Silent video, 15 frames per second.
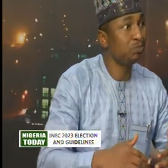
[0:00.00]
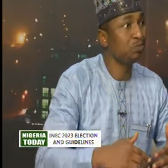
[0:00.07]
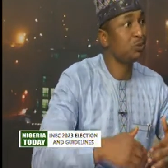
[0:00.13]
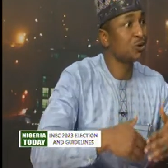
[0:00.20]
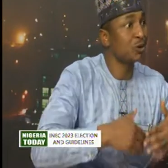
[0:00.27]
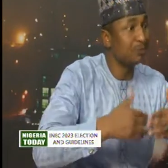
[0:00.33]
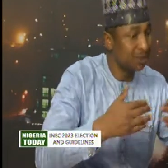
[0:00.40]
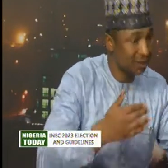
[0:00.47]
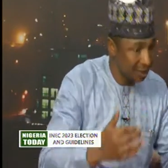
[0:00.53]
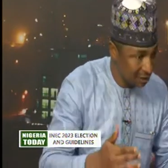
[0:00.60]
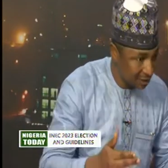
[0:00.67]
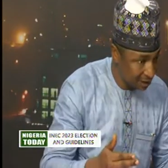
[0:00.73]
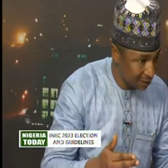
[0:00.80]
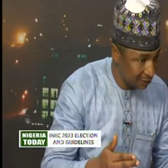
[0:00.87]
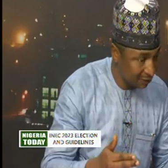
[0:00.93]
submitted
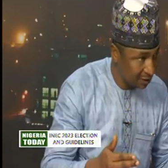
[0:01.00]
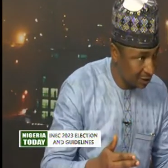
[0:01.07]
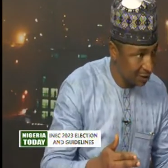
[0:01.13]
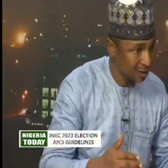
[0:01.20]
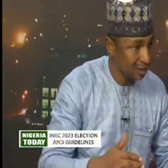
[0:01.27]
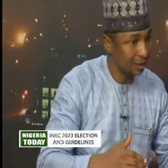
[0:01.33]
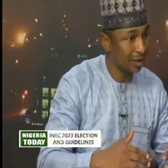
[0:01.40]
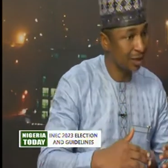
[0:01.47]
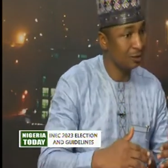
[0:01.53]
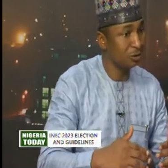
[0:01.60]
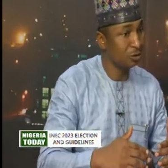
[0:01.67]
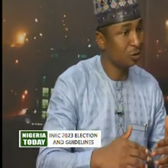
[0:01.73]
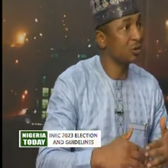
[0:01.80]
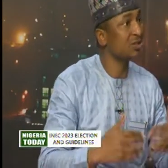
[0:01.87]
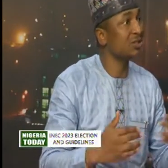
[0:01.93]
this evidence and, and
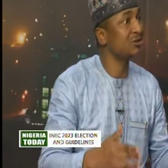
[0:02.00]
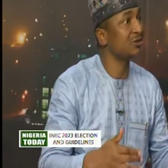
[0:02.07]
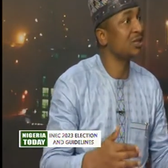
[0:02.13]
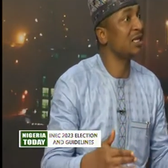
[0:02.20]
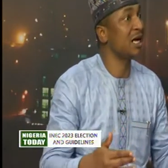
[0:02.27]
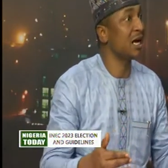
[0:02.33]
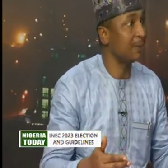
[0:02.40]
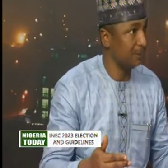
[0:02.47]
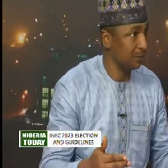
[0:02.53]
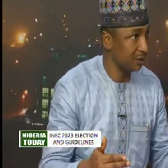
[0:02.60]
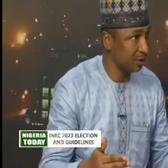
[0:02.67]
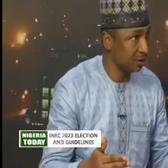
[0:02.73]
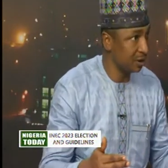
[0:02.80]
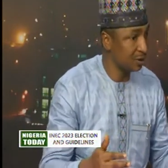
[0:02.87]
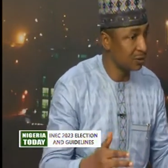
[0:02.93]
nothing really
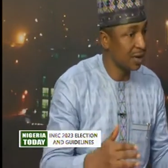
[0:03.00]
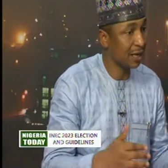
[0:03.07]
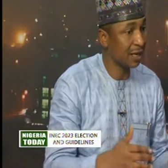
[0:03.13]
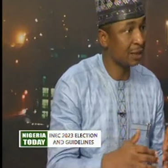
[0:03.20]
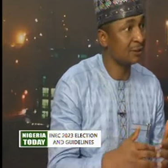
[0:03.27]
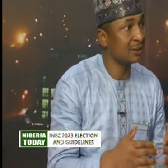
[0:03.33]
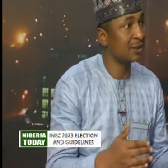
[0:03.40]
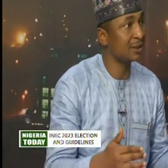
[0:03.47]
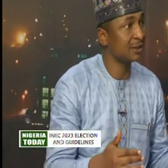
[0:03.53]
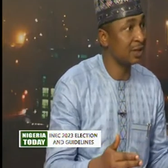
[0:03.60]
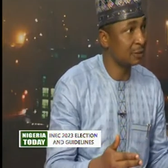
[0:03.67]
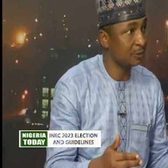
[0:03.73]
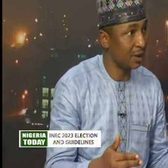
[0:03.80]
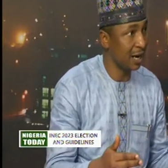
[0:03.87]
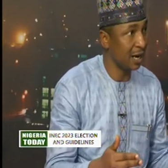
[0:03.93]
happened. So I can
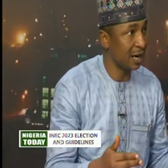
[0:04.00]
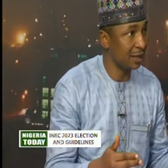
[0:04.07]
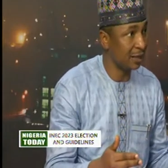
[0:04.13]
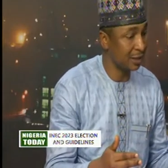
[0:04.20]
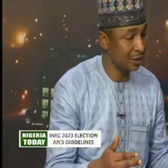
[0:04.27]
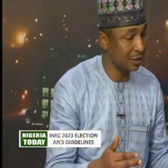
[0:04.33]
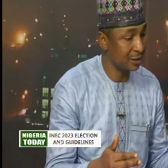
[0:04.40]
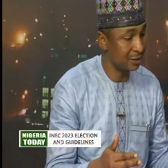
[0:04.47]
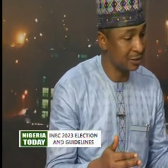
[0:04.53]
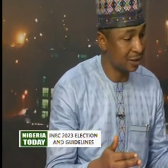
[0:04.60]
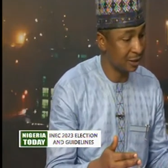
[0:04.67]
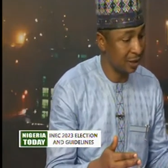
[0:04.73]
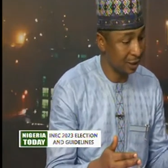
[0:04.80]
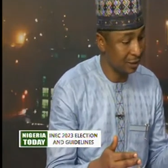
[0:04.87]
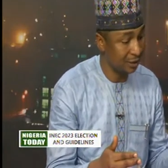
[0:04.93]
understand why INEC is
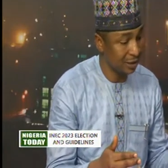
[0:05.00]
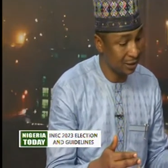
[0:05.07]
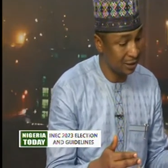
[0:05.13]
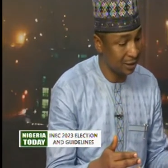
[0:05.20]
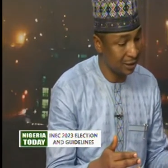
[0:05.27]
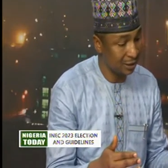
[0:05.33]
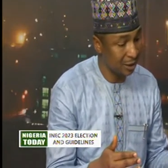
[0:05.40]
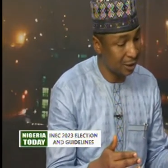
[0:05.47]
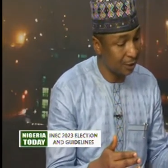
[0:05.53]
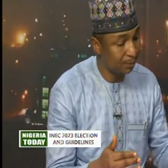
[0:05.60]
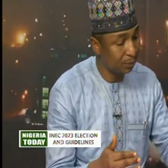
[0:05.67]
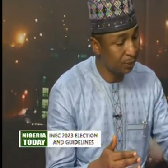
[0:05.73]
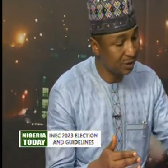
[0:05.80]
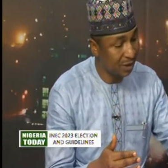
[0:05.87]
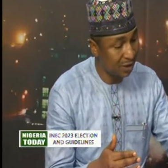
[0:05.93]
trying, and this is
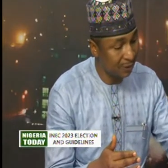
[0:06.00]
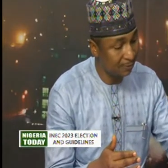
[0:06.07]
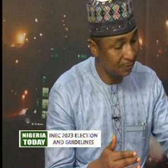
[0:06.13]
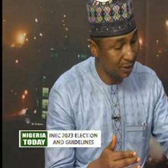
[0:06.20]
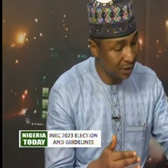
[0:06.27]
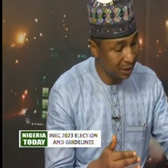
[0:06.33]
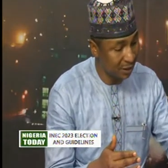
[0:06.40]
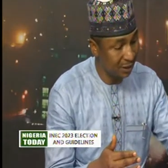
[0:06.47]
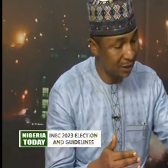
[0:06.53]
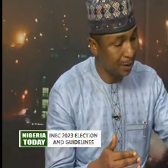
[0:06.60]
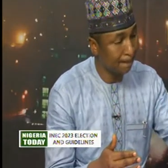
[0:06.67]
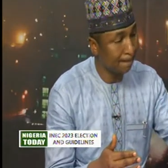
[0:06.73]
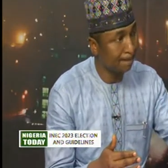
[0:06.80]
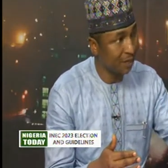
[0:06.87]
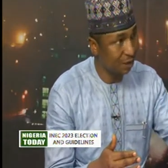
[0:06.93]
putting in place
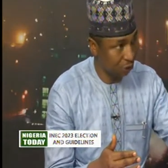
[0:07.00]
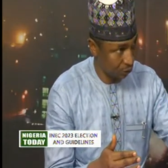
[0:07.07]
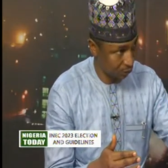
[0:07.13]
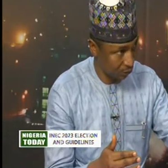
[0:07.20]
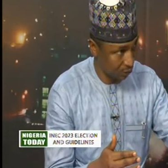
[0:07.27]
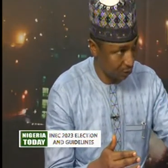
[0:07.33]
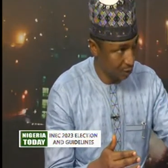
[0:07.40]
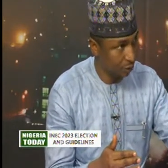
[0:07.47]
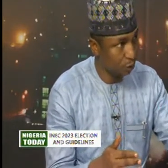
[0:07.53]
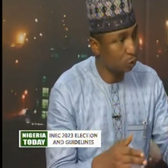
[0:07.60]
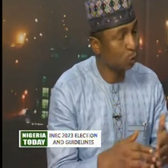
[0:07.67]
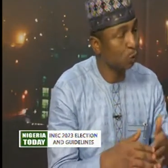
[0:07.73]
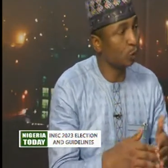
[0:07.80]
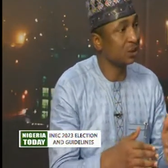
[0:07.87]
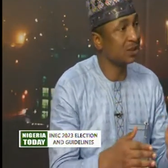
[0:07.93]
measures to
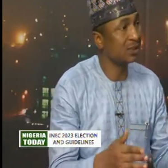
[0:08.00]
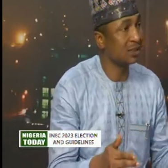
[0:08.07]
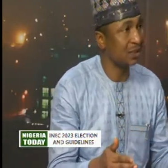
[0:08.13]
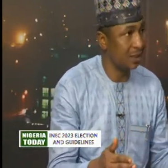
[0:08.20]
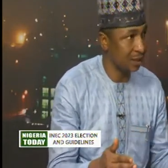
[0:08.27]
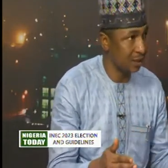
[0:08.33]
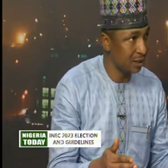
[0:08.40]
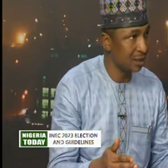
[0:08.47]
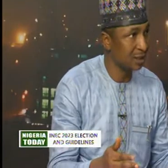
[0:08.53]
curtail